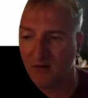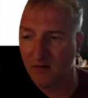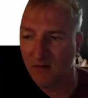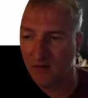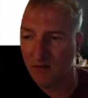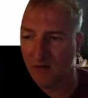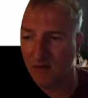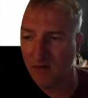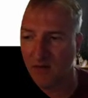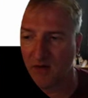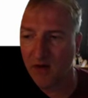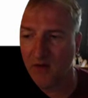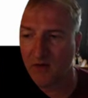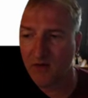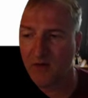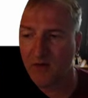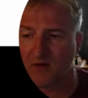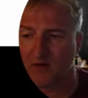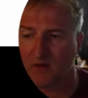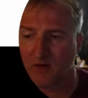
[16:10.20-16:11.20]
just say,
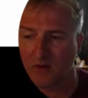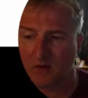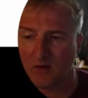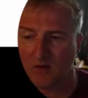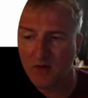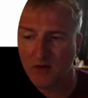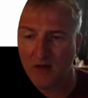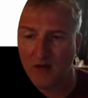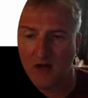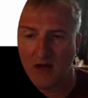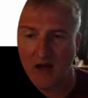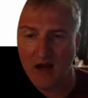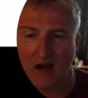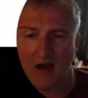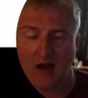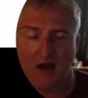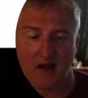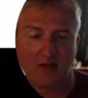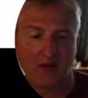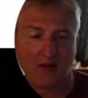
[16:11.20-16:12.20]

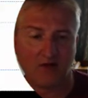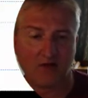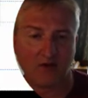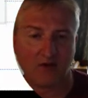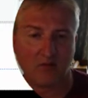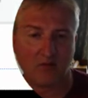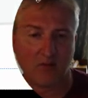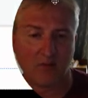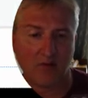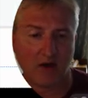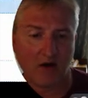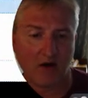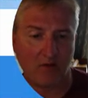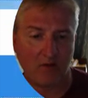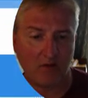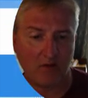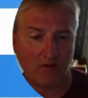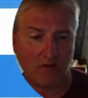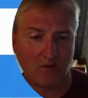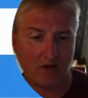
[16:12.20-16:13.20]
I like this one better,
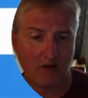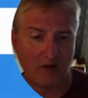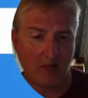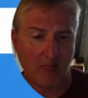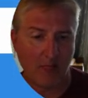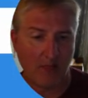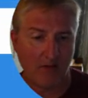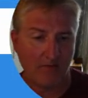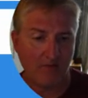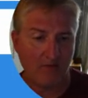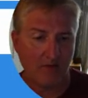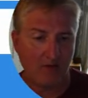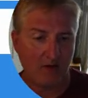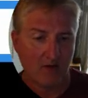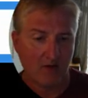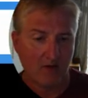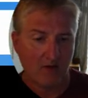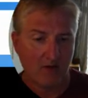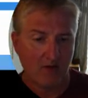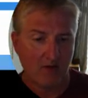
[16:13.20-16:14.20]
right?
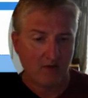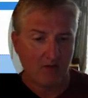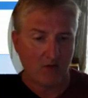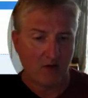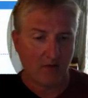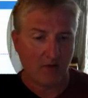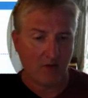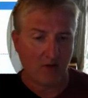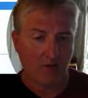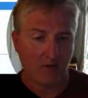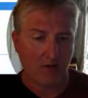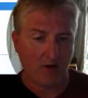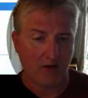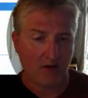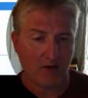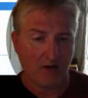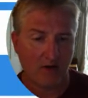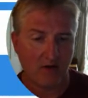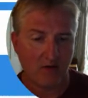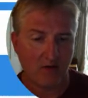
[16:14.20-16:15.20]
Come here, right,
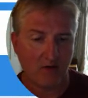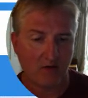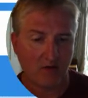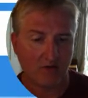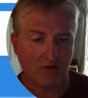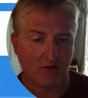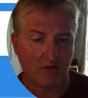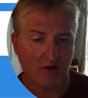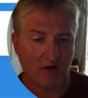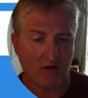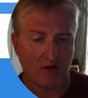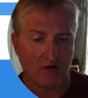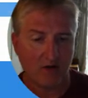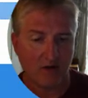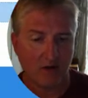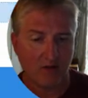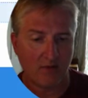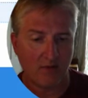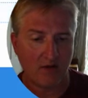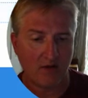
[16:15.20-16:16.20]
and you can say,
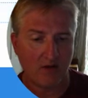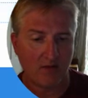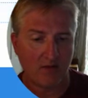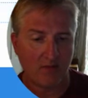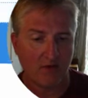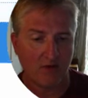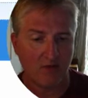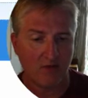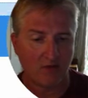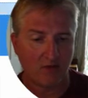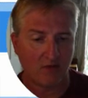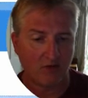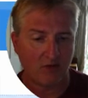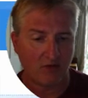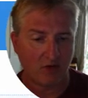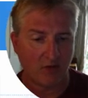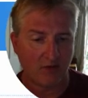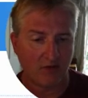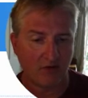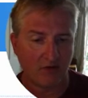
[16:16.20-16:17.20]
let me
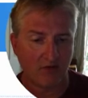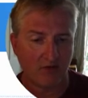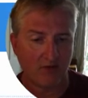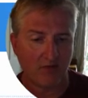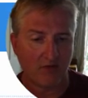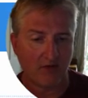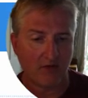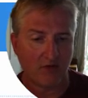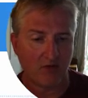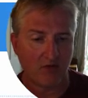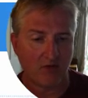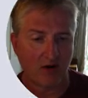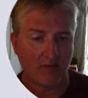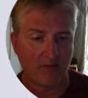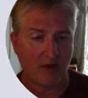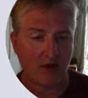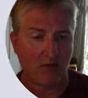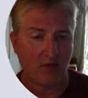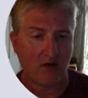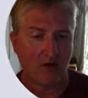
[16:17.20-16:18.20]
see if I can drop
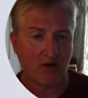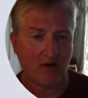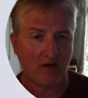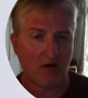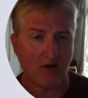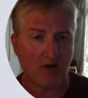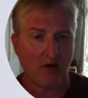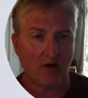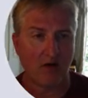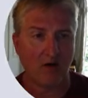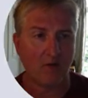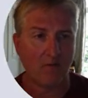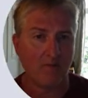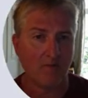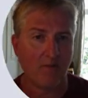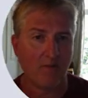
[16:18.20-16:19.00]
that right in there,